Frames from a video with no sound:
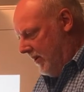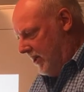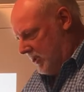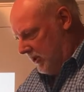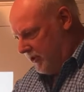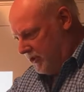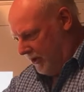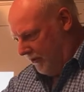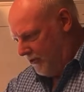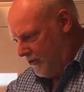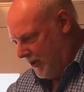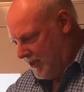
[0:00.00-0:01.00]
as long as you've
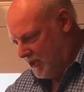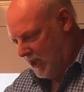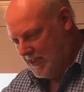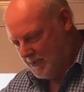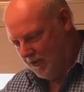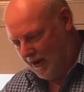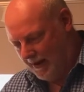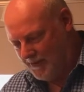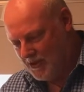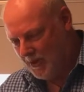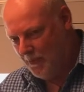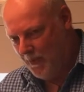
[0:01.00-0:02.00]
got three
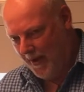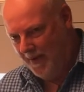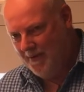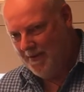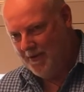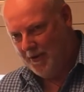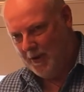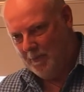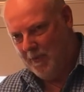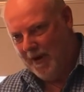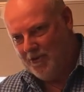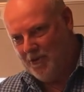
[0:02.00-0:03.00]
seismographs somewhere, you can,
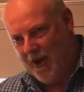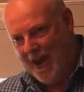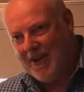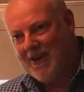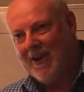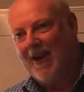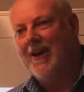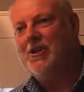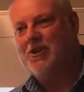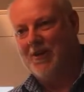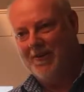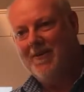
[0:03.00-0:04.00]
by
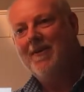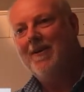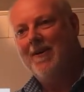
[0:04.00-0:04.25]
triangulation,